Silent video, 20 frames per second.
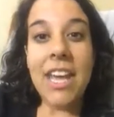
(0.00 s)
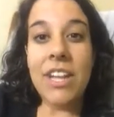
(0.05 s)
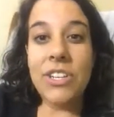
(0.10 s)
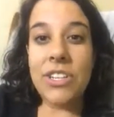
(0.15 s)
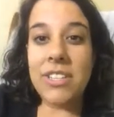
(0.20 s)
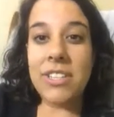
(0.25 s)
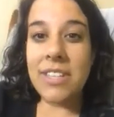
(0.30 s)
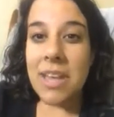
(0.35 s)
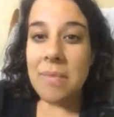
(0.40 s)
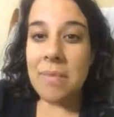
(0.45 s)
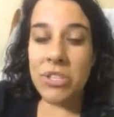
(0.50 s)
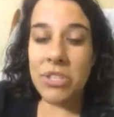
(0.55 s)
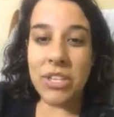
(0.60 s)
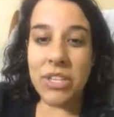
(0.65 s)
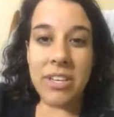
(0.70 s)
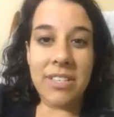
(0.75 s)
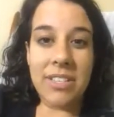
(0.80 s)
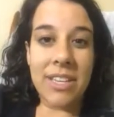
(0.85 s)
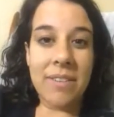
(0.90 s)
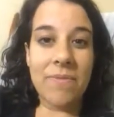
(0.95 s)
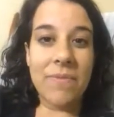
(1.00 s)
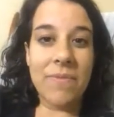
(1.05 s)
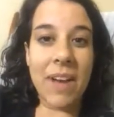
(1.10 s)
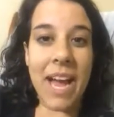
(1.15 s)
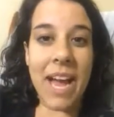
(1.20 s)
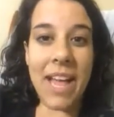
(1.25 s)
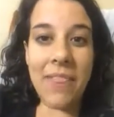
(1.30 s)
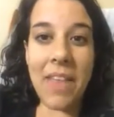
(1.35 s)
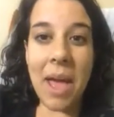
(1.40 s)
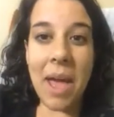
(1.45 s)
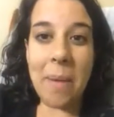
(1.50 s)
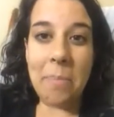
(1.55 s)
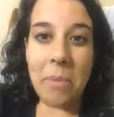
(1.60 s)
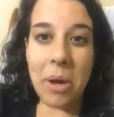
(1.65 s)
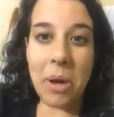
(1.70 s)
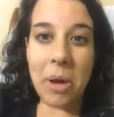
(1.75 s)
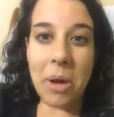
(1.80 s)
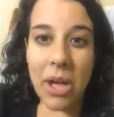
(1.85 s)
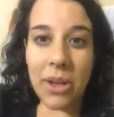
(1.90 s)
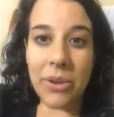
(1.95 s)
Just like Michelle said, find that
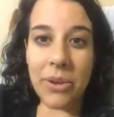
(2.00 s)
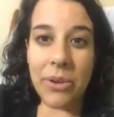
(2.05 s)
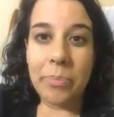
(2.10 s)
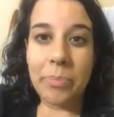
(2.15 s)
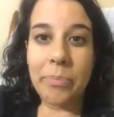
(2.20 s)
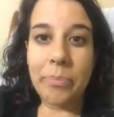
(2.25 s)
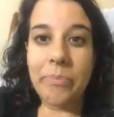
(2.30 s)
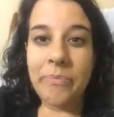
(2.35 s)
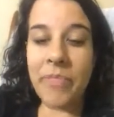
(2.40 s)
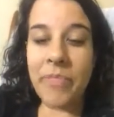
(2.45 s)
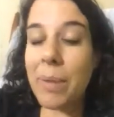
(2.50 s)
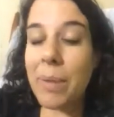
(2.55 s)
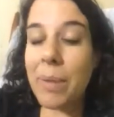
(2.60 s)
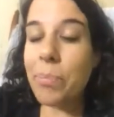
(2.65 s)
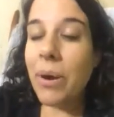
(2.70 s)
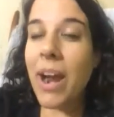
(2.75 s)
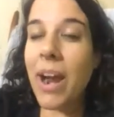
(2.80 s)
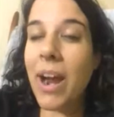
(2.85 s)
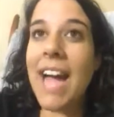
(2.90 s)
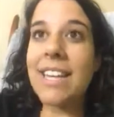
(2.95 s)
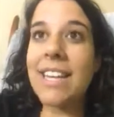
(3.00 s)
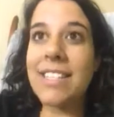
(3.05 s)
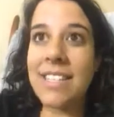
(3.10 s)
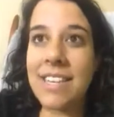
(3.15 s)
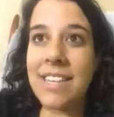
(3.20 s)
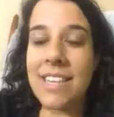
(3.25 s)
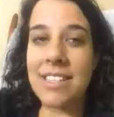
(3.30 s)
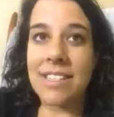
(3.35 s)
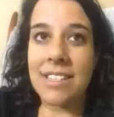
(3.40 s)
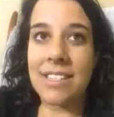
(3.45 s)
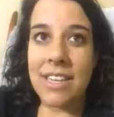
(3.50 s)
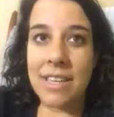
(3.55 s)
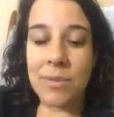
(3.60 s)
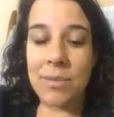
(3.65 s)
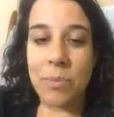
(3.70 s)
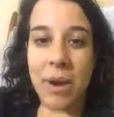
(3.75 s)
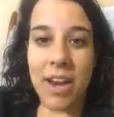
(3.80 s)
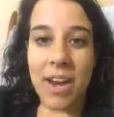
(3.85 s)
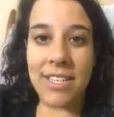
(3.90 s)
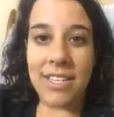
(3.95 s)
model, but practice this
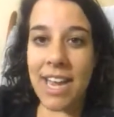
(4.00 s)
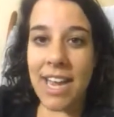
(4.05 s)
product.